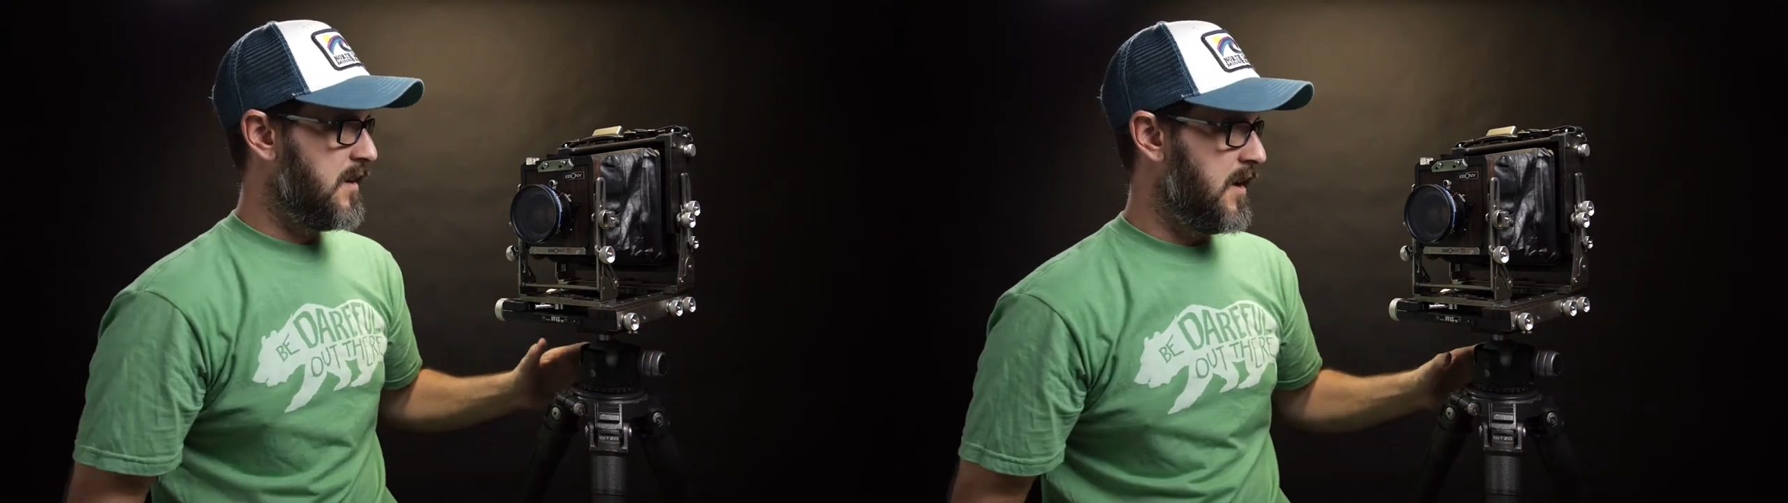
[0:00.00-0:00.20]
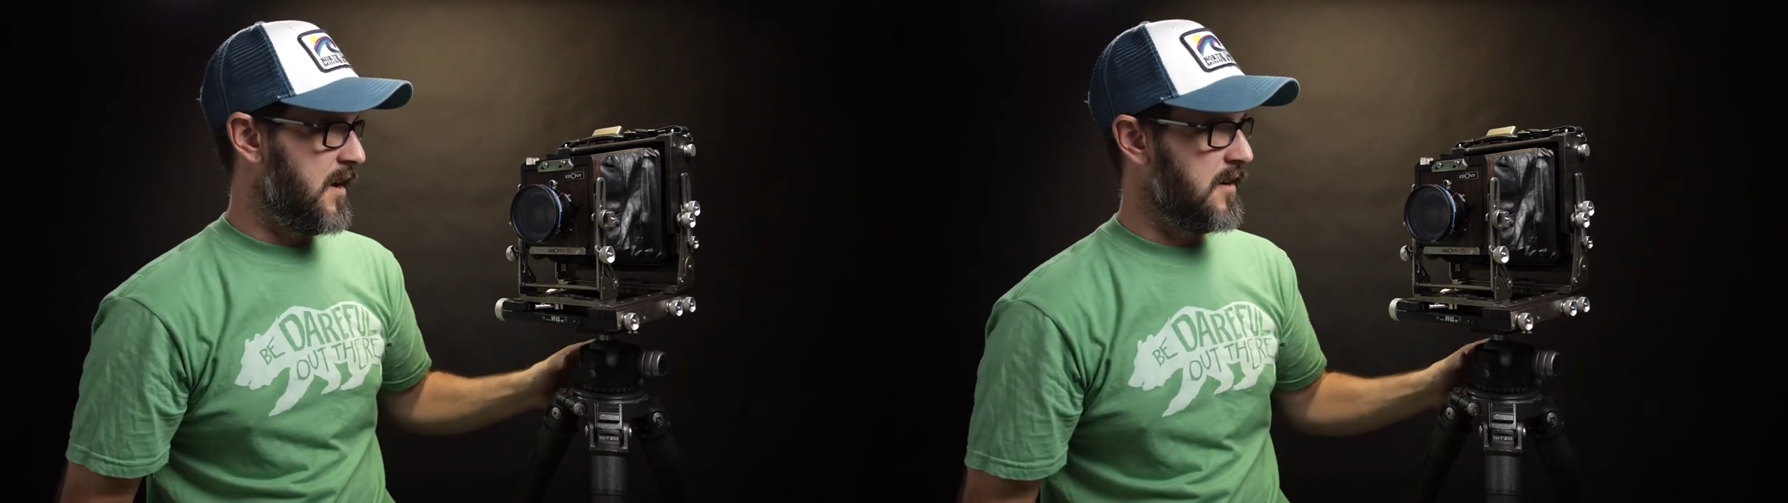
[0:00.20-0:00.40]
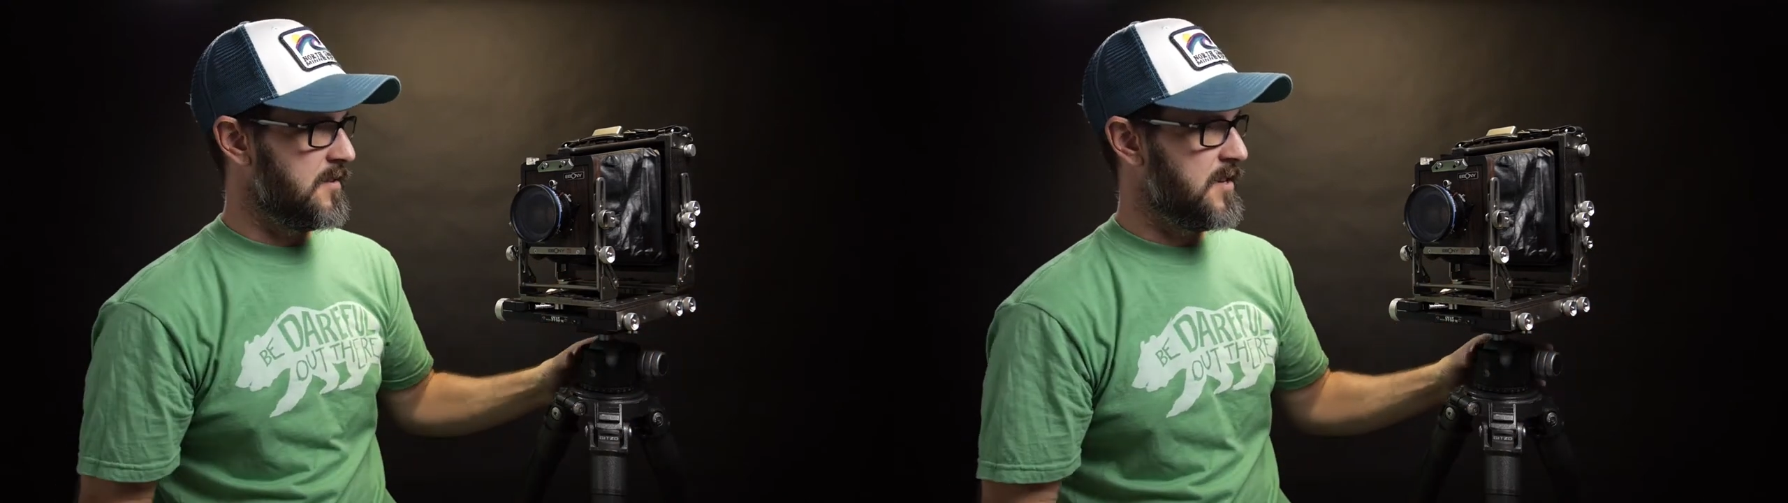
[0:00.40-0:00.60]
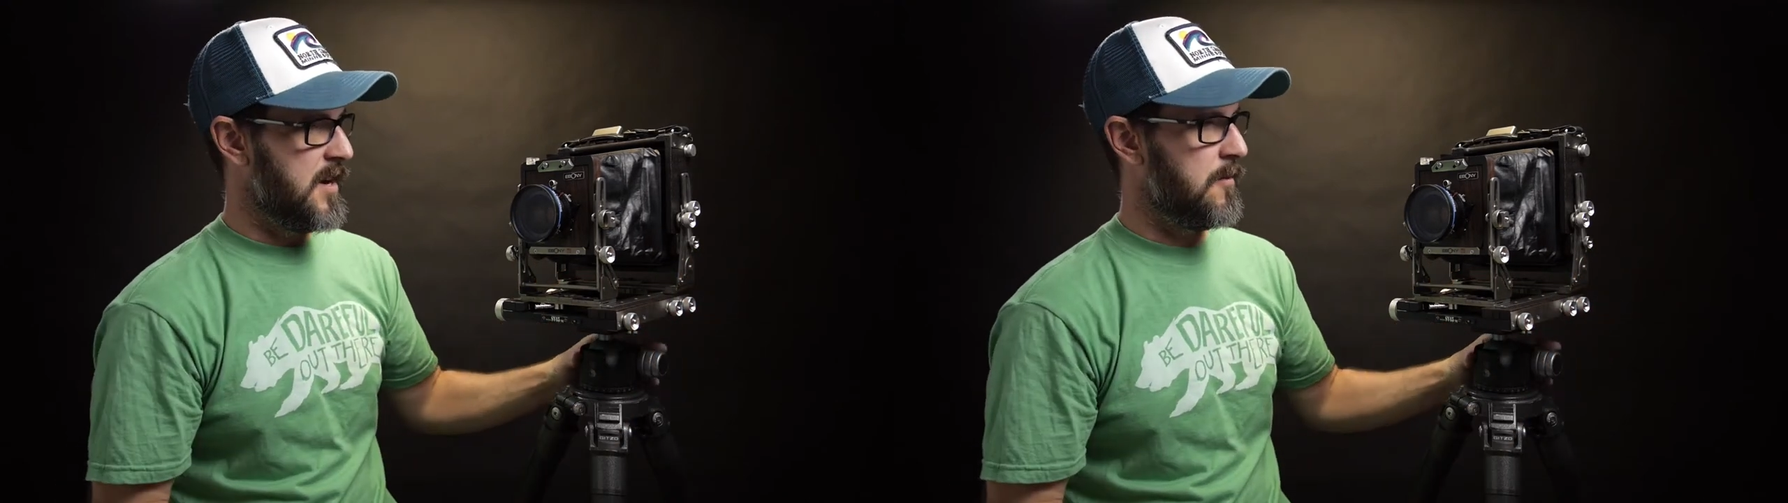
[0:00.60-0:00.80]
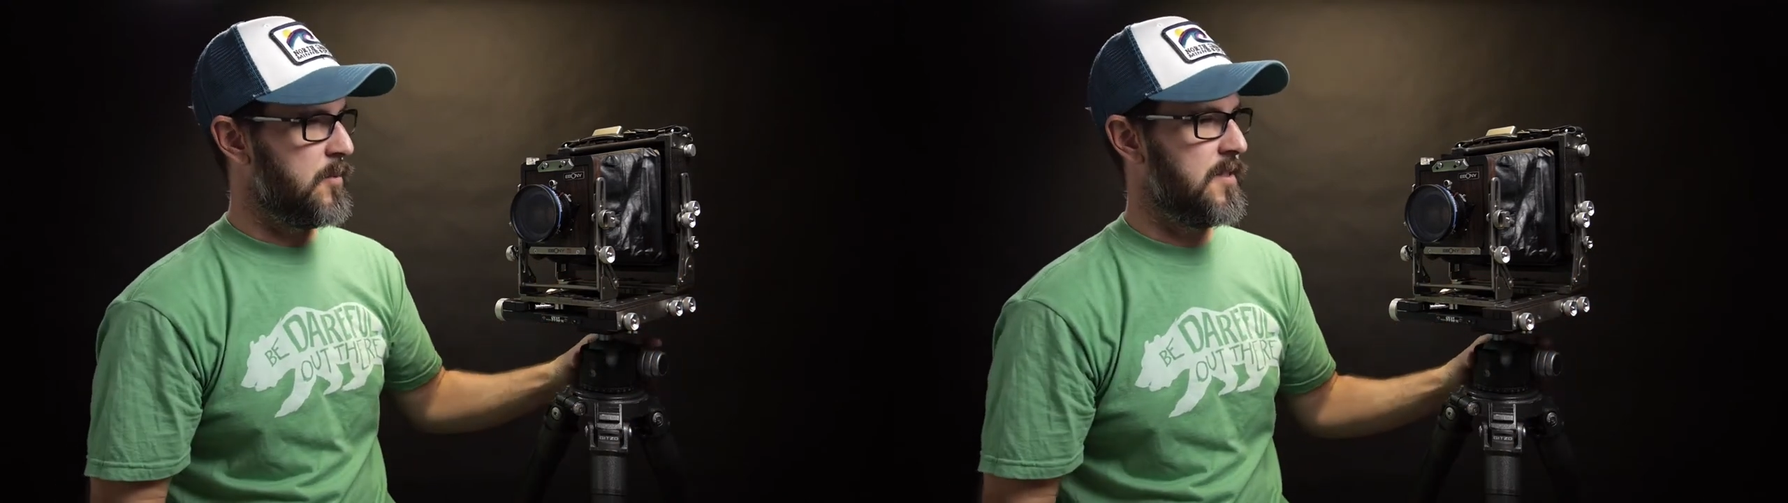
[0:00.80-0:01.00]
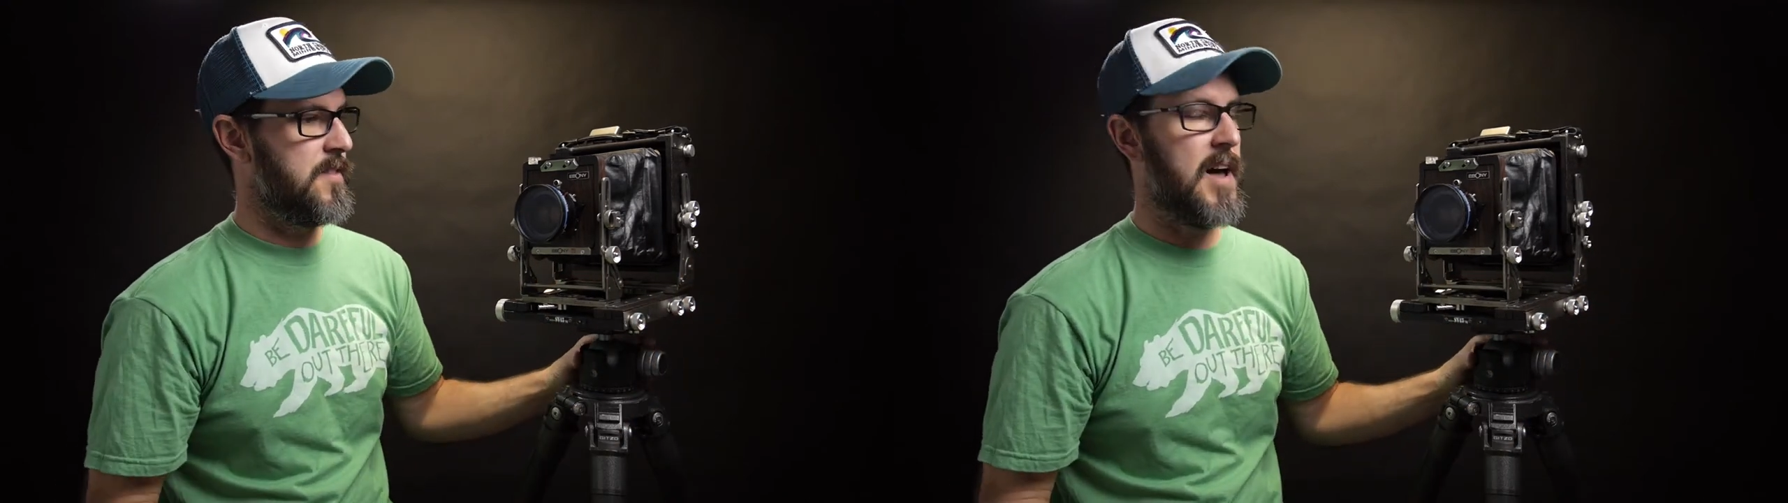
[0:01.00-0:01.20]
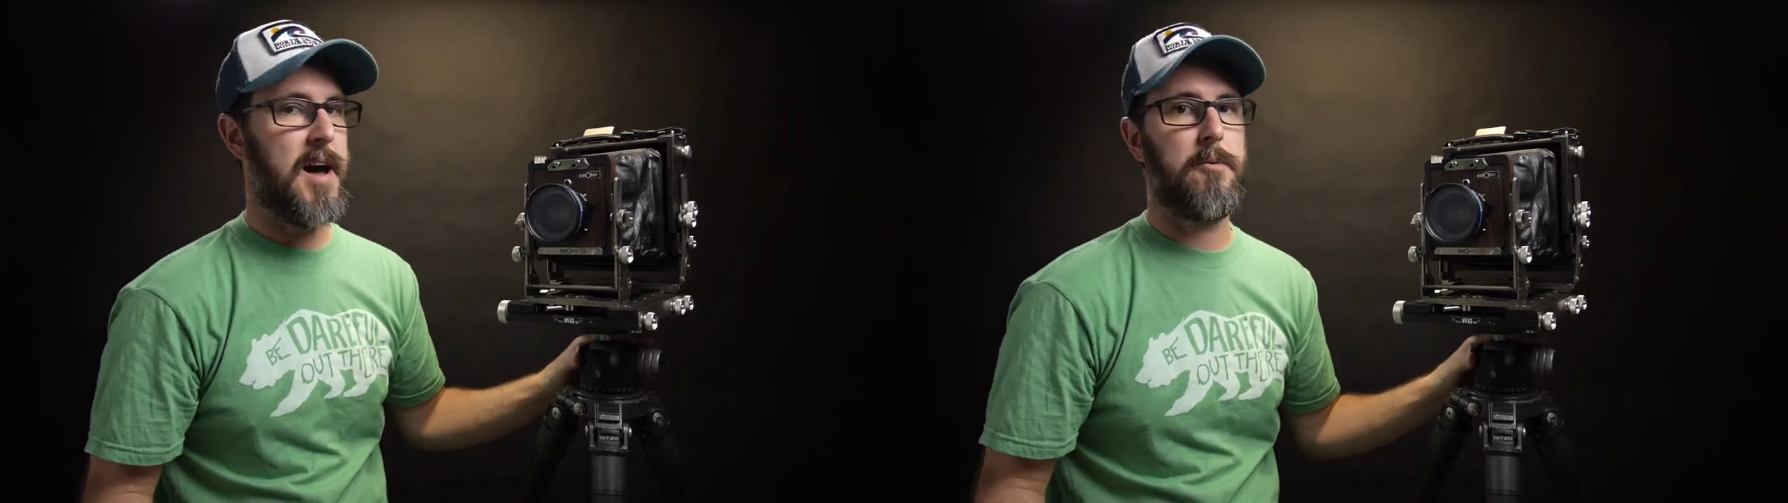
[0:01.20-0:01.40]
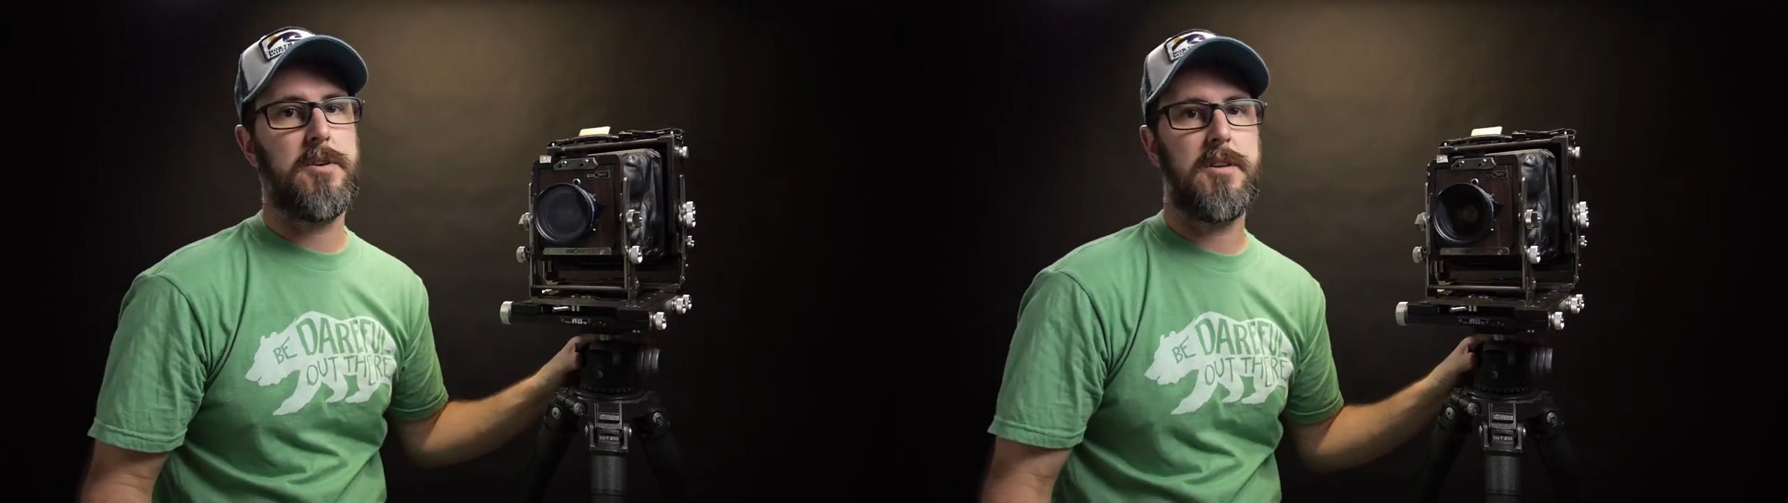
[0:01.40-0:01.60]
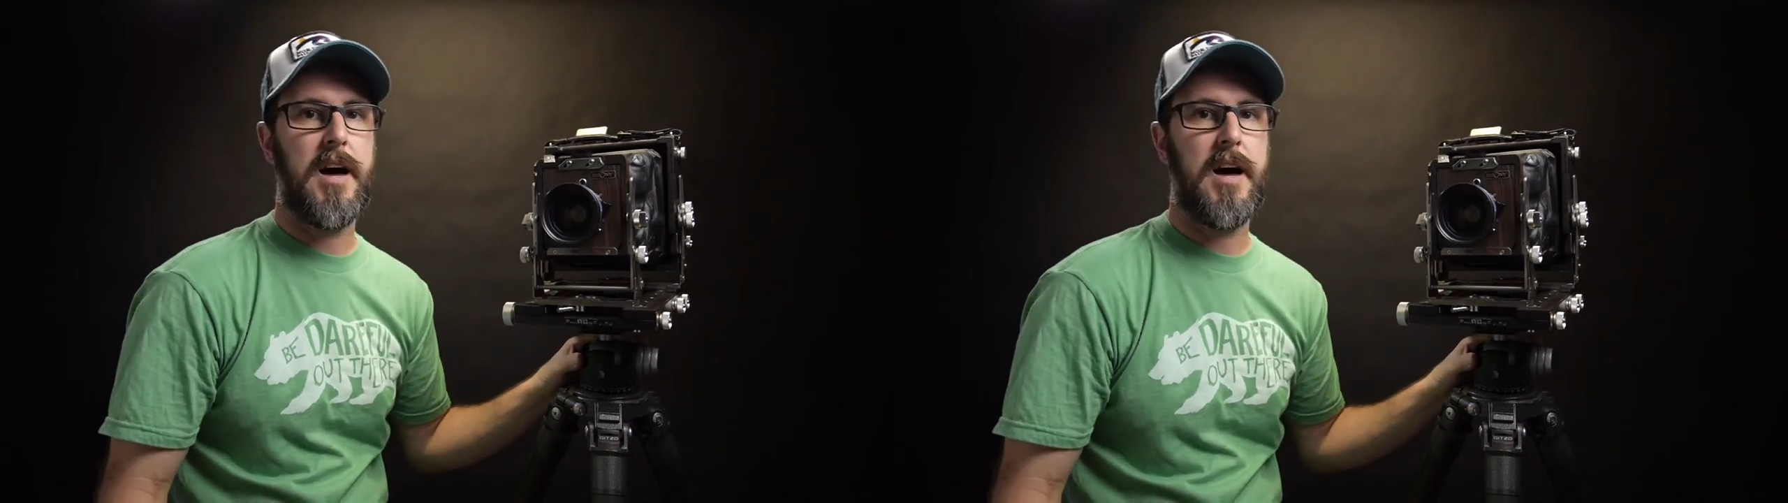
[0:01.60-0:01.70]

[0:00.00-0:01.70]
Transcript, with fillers: And uh, what that will